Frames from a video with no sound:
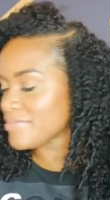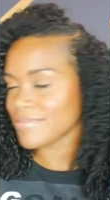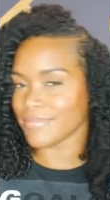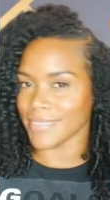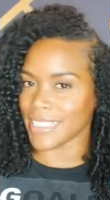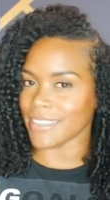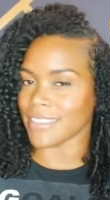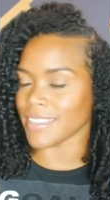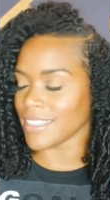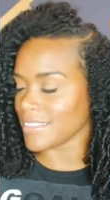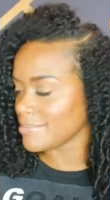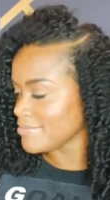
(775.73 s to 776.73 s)

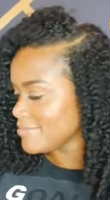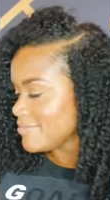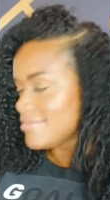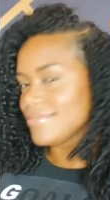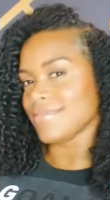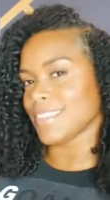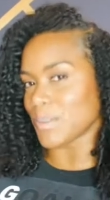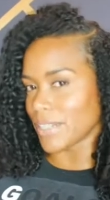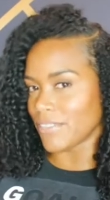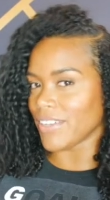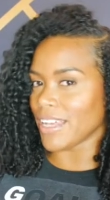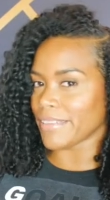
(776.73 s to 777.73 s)
DC.
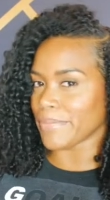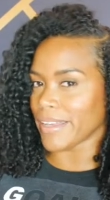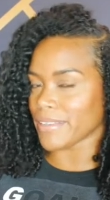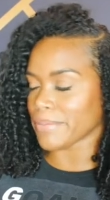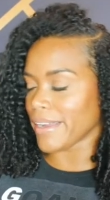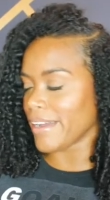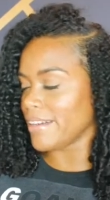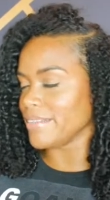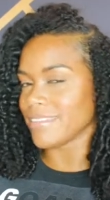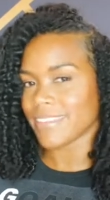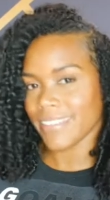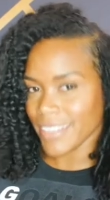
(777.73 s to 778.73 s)
25 miles per hour.